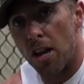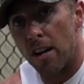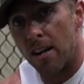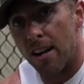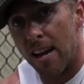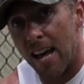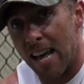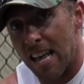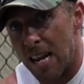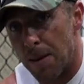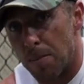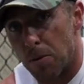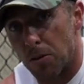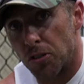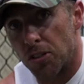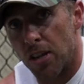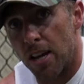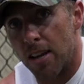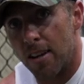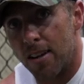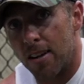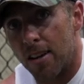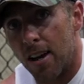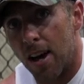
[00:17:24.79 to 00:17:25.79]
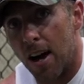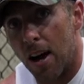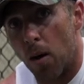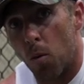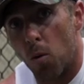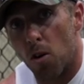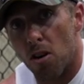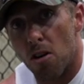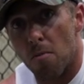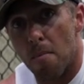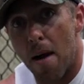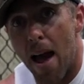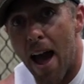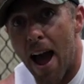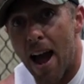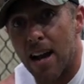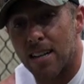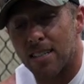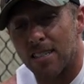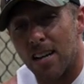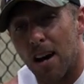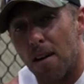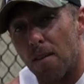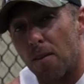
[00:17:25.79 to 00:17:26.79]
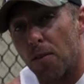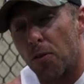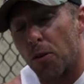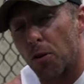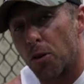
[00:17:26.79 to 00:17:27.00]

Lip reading: at an 80% one rep max of